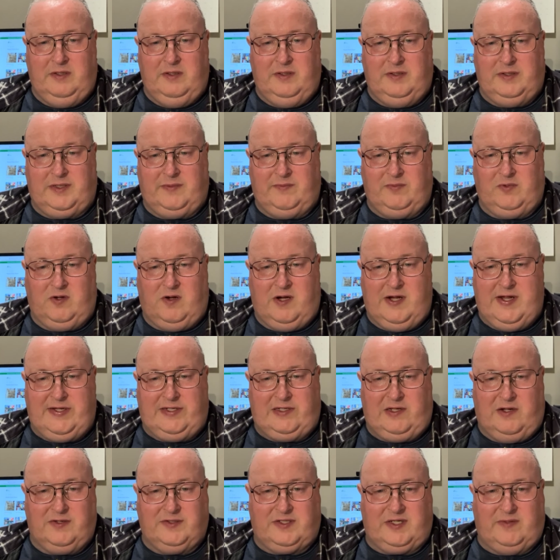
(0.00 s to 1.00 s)
Some guy is
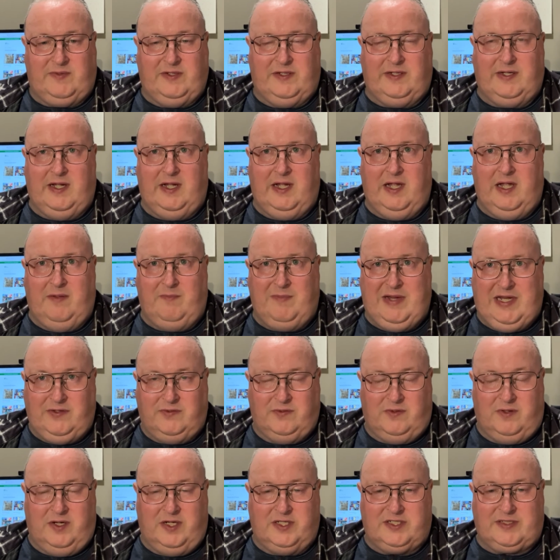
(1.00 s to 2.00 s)
locked up in a
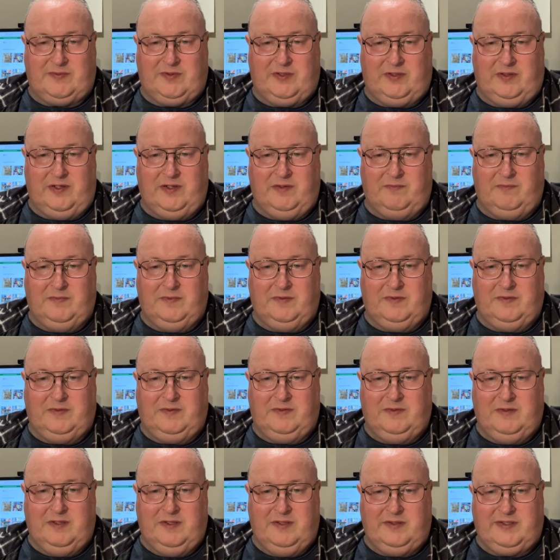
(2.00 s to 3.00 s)
mental hospital and
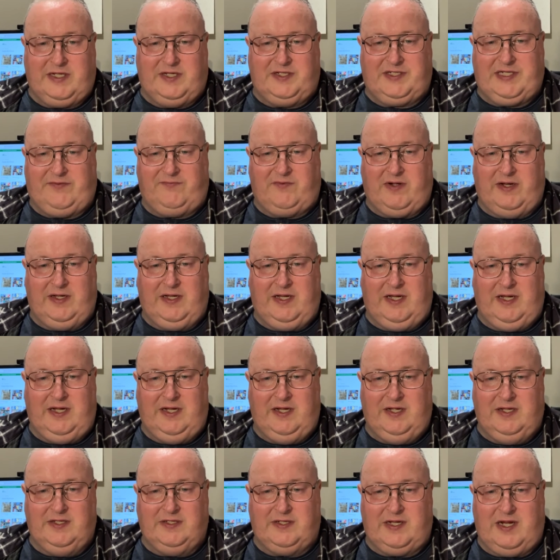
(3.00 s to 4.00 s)
tells everyone he
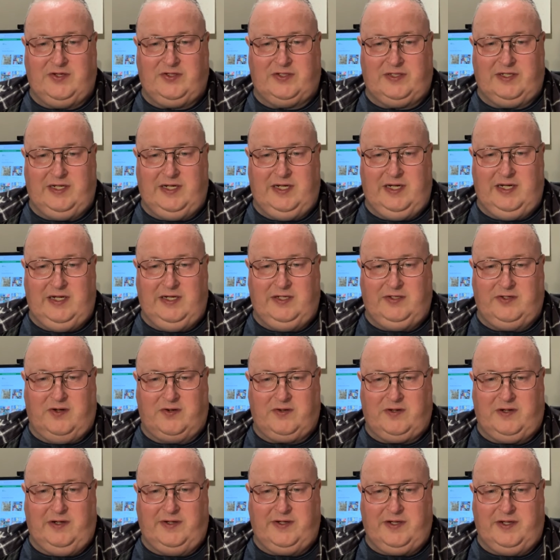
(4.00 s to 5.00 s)
is actually
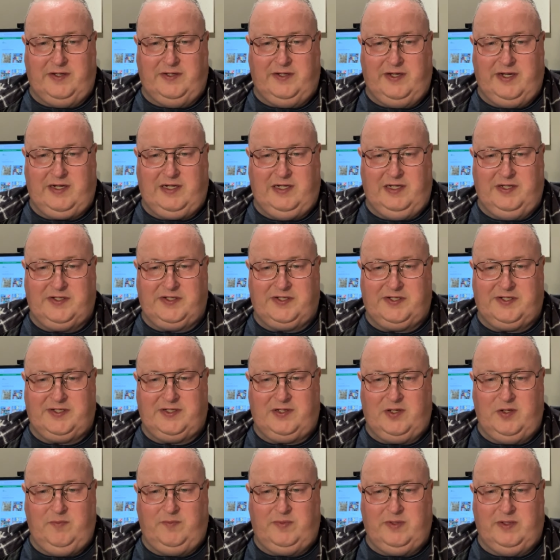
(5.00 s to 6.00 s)
Dr. Nicholas
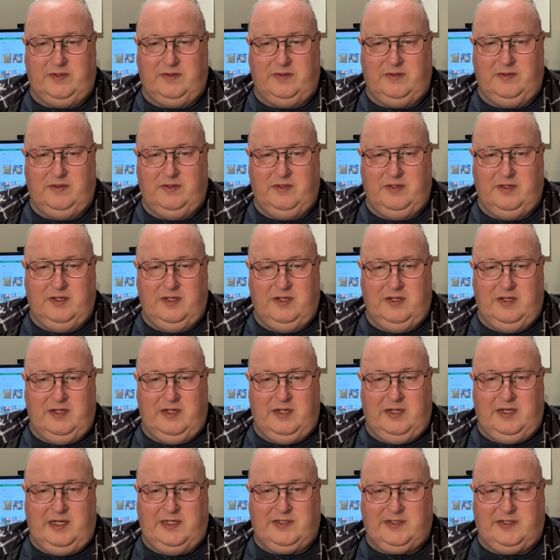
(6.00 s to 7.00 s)
Slopin
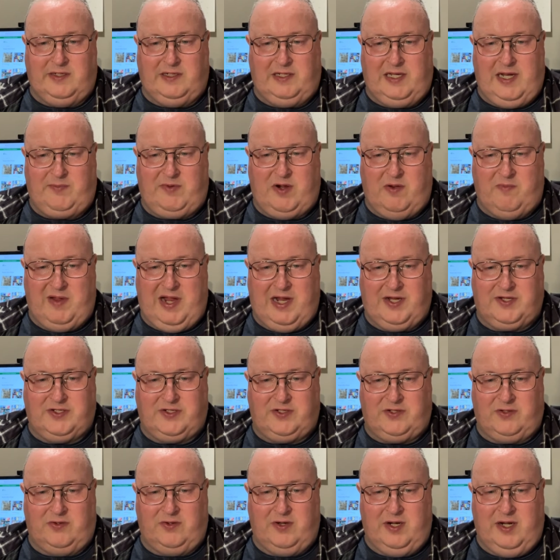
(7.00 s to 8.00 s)
and has an elaborate
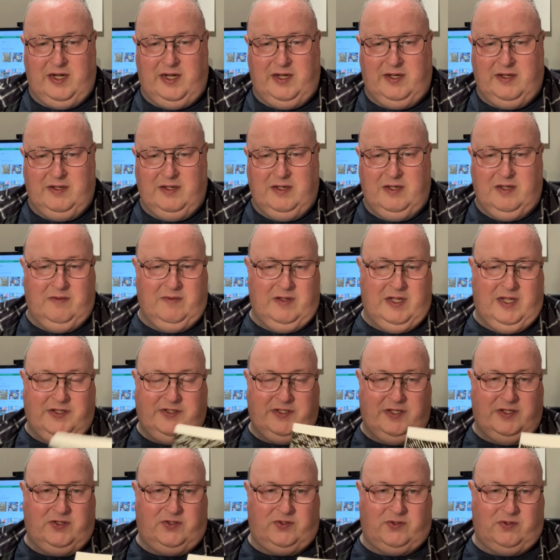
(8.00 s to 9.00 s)
backstory. Is
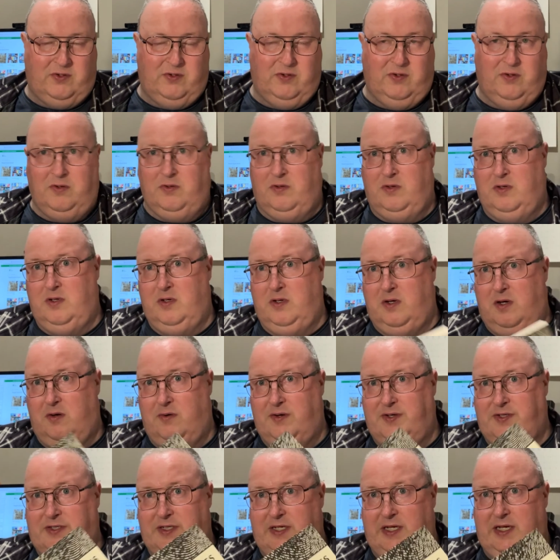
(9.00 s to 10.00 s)
it true or
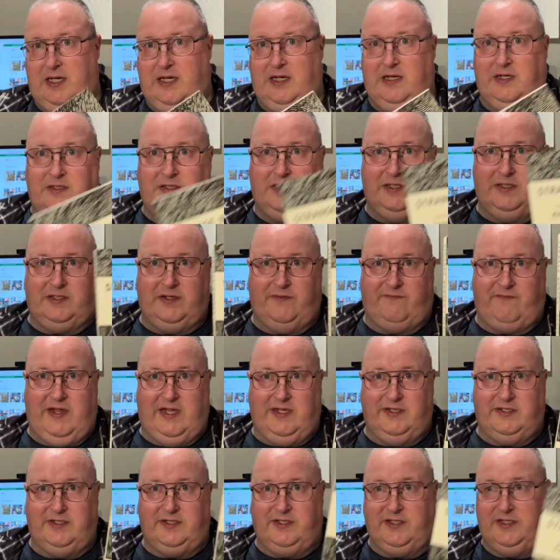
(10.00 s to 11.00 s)
is he just a
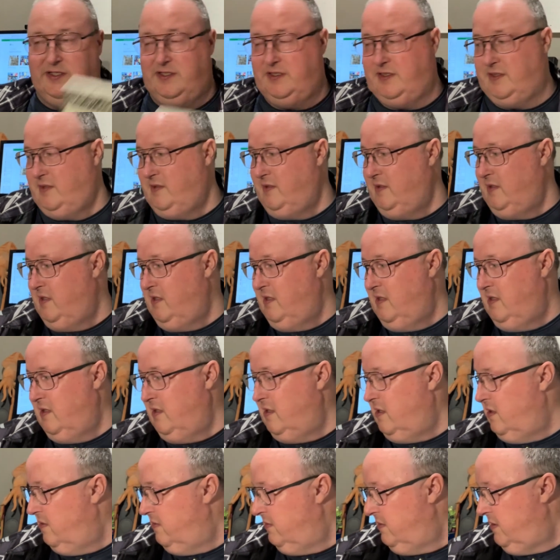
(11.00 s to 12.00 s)
fantasist?
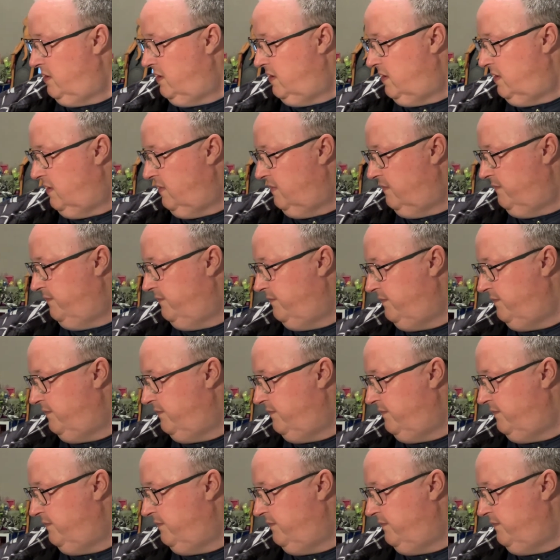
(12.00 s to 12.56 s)
Okay.